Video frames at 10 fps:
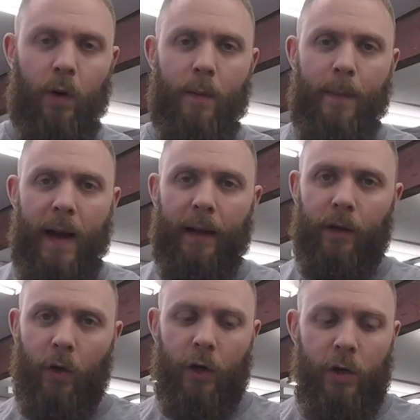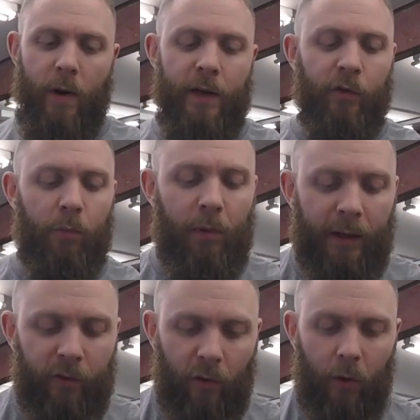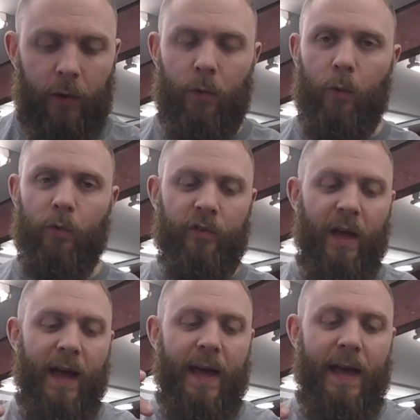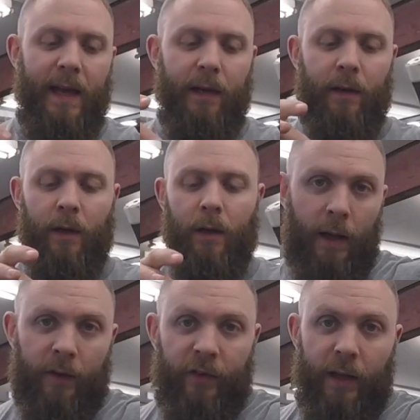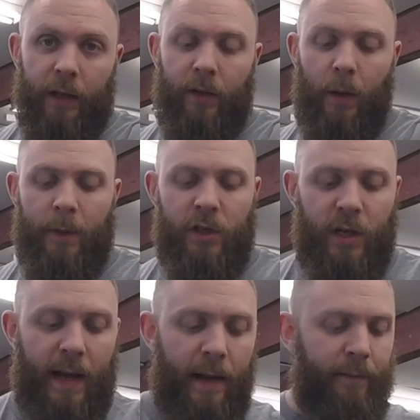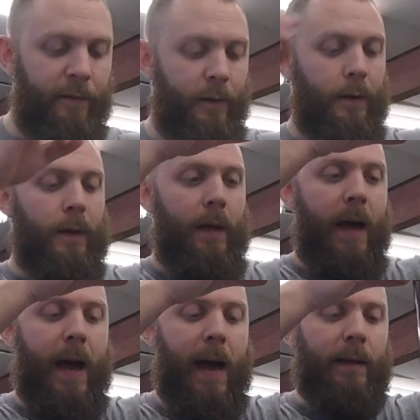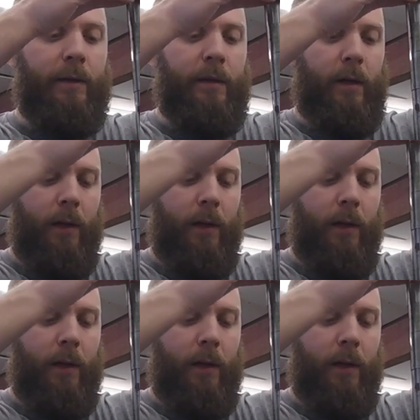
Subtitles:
wired back, you've got your 8 springs on, they're all sat in. Take your dummy shaft, and